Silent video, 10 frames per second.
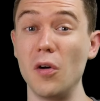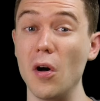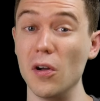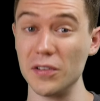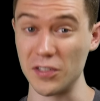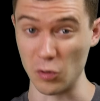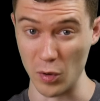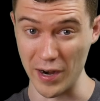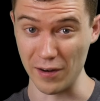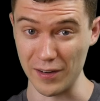all
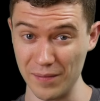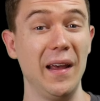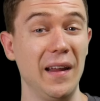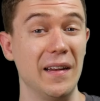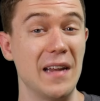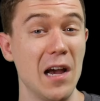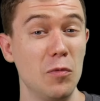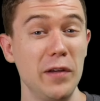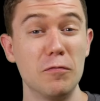squared. Now we've